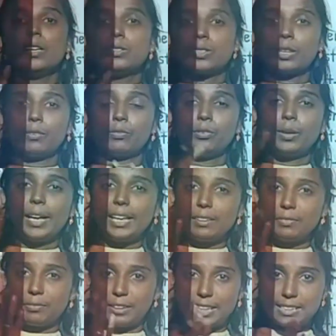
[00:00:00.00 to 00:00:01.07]
So if you
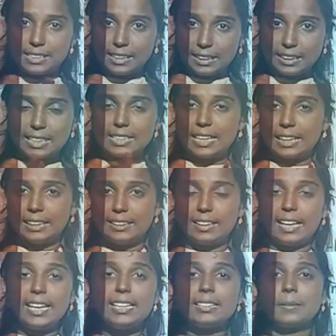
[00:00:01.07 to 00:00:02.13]
are facing the
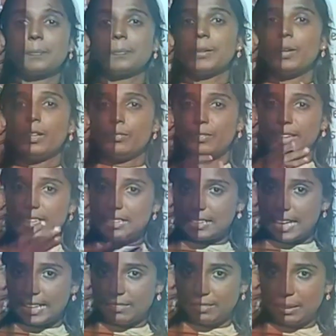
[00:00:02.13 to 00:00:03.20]
sunrise, your front
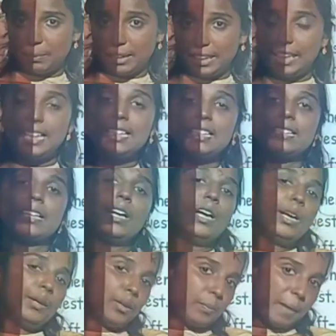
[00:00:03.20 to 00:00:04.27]
side will be east,
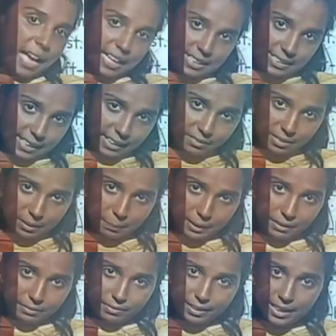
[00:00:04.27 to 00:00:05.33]
your back side will
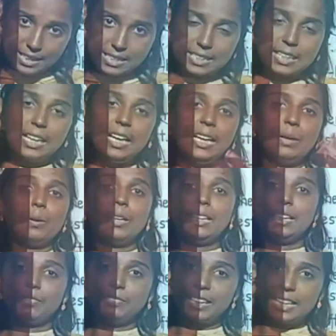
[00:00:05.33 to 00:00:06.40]
be west, your
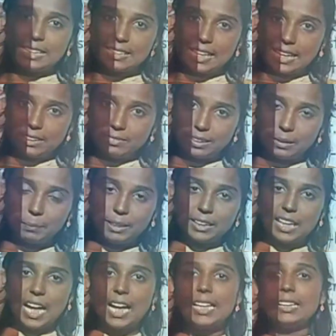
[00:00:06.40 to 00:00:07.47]
left hand side will be
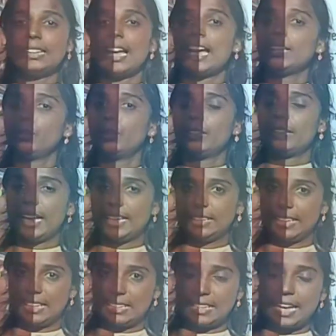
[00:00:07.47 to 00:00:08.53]
north and your right
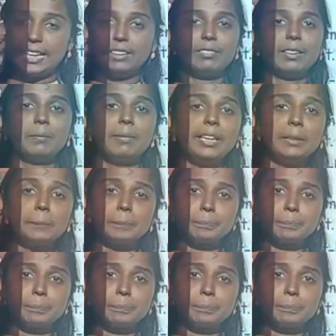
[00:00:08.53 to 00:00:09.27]
hand side will be